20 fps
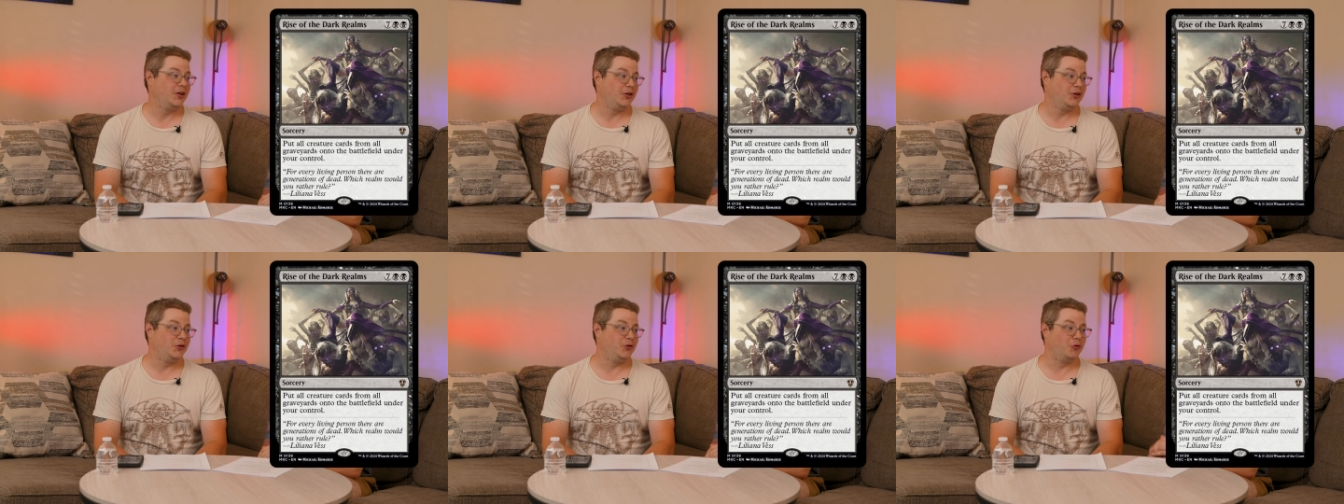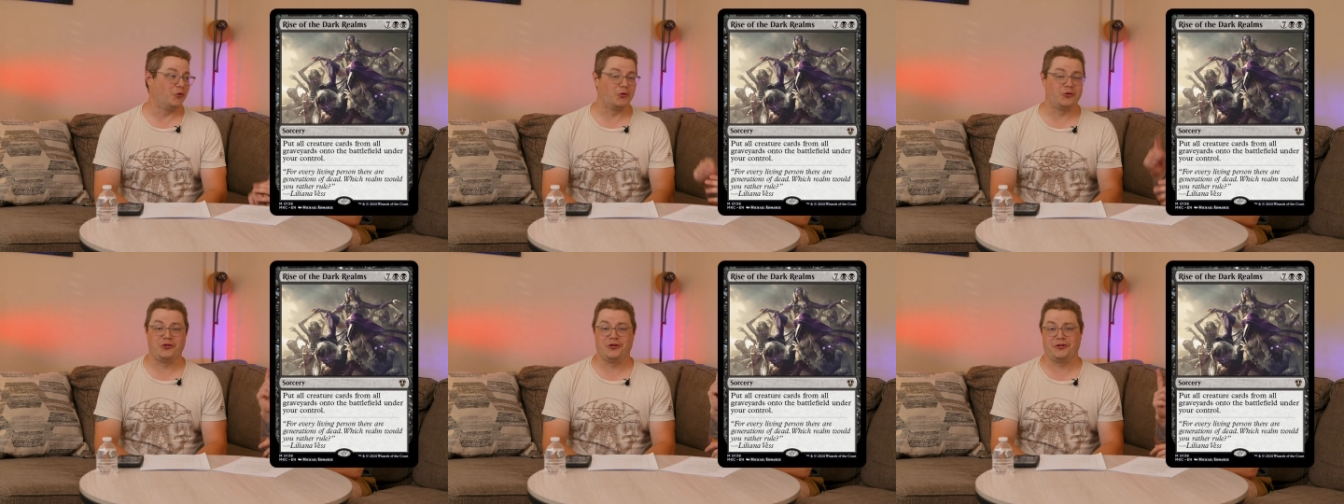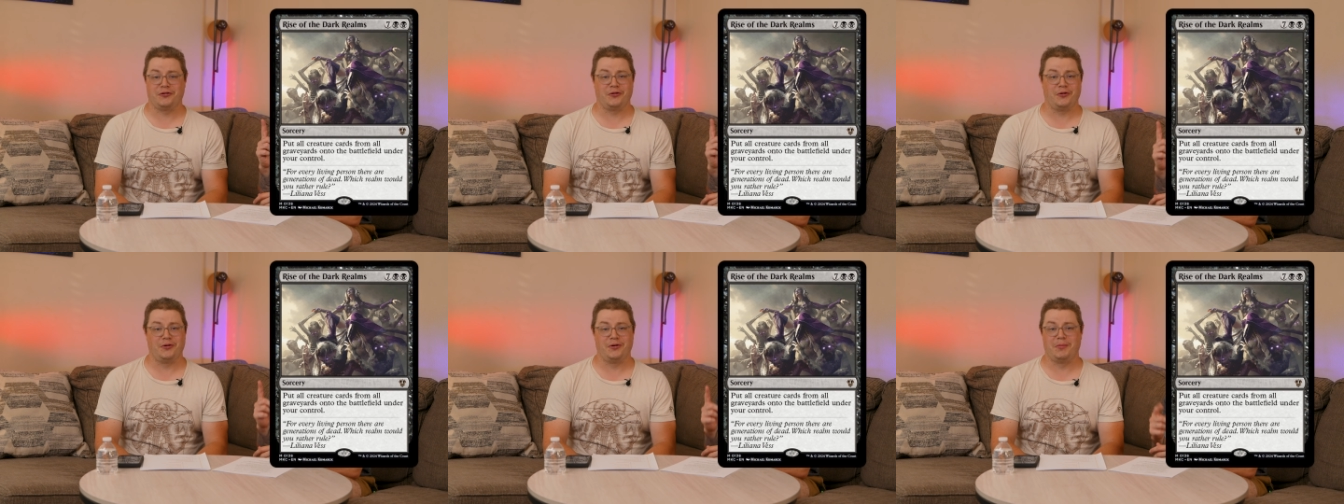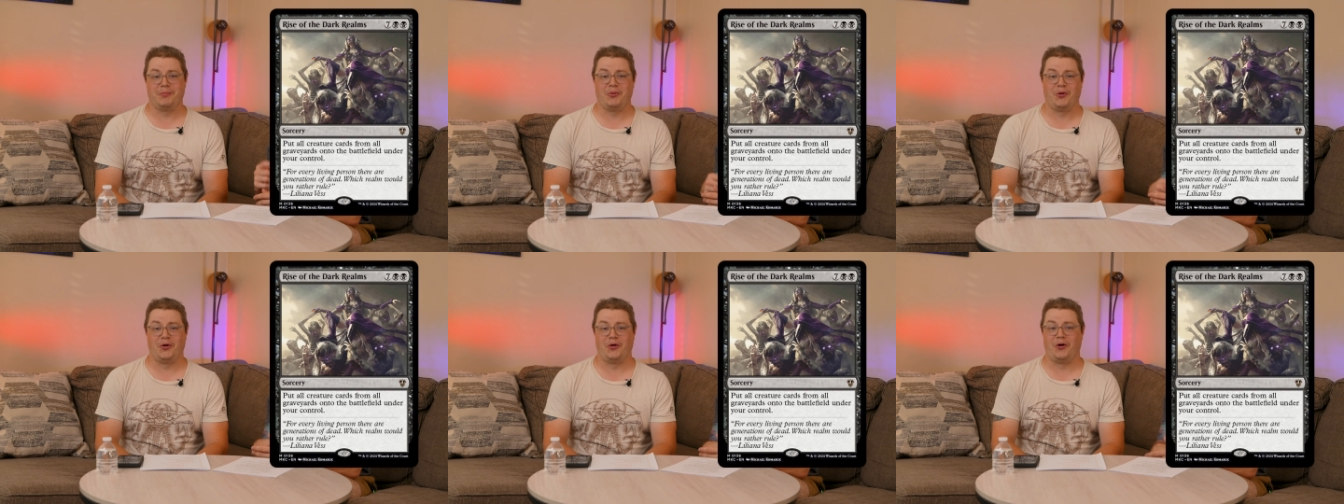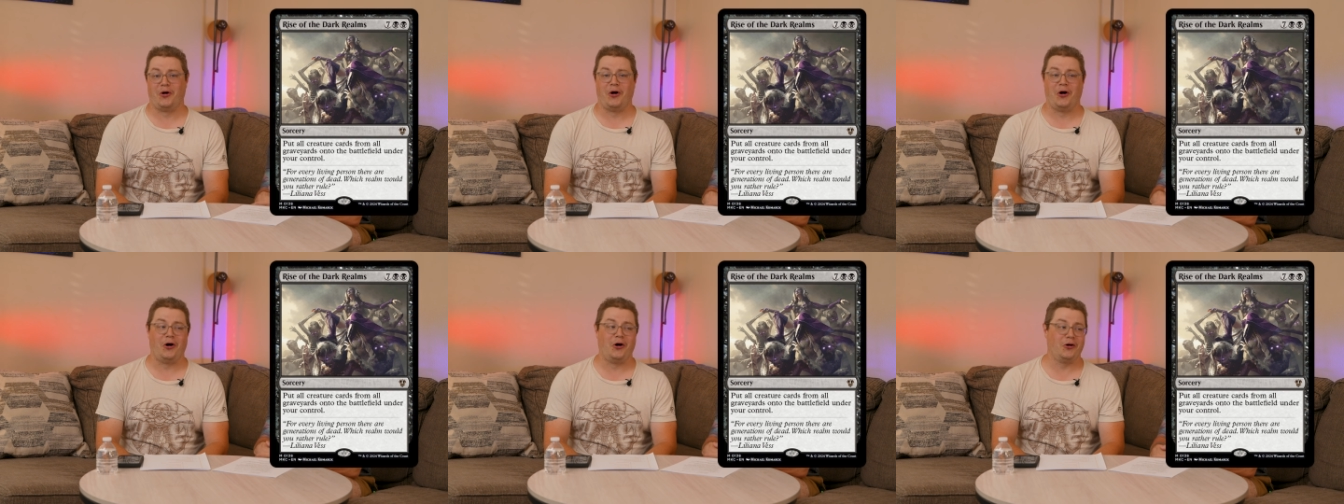You're just going to put
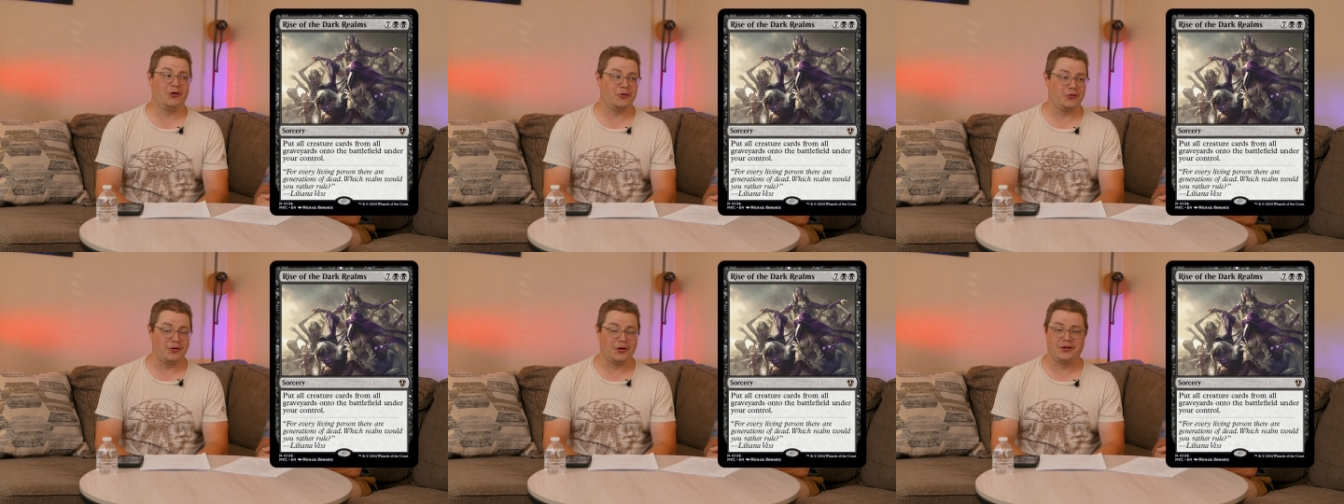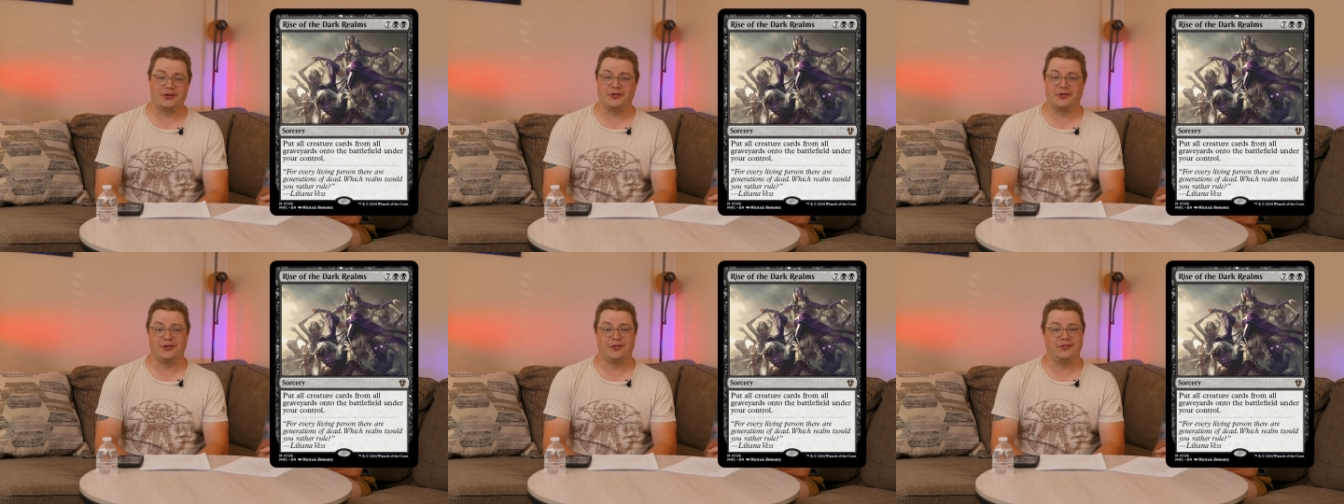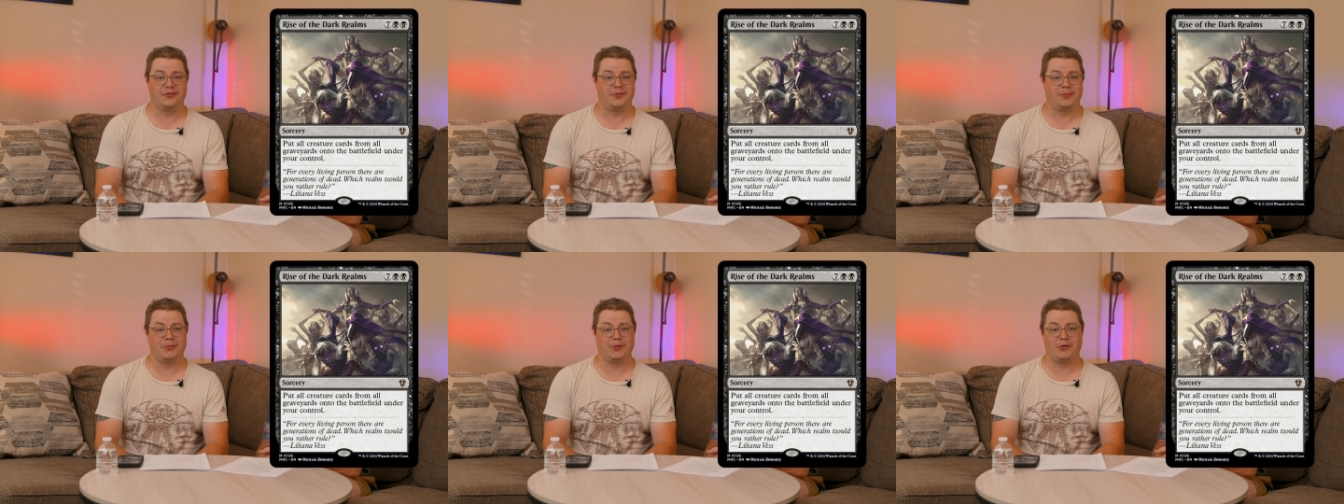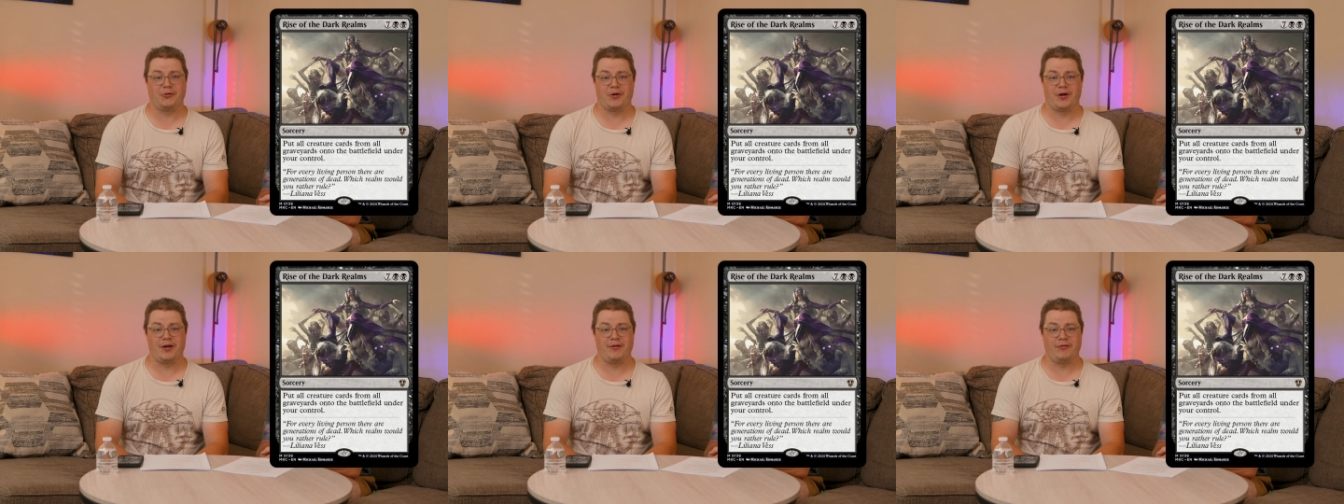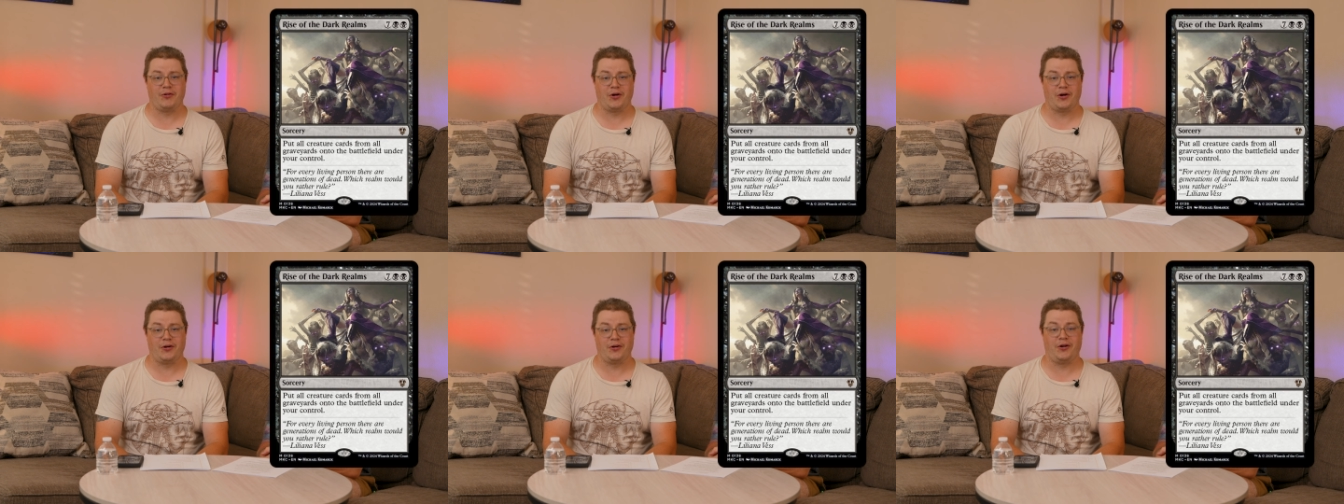all creatures from the
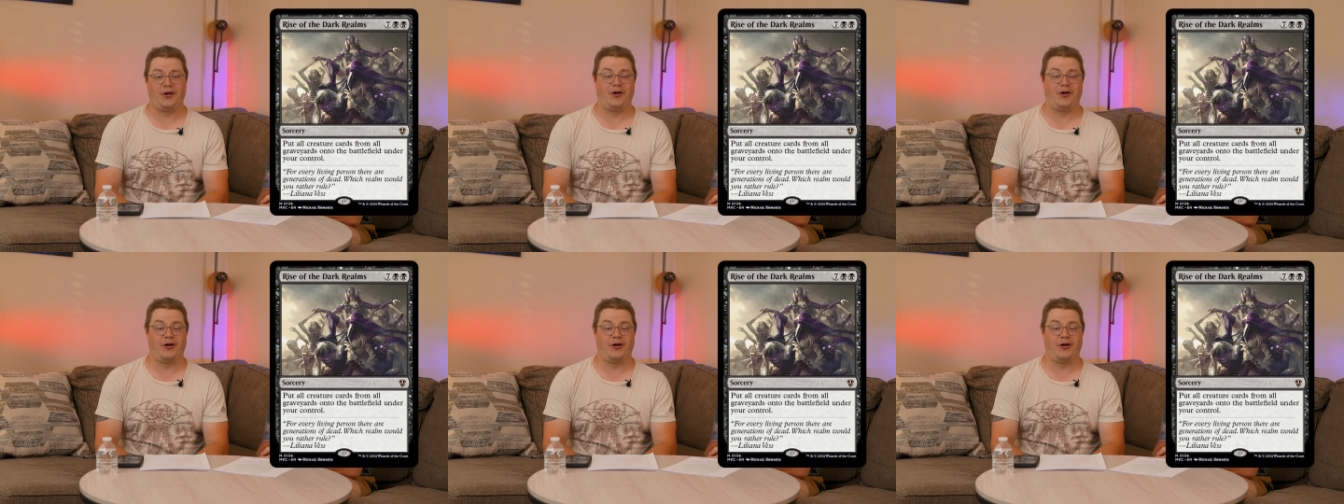graveyard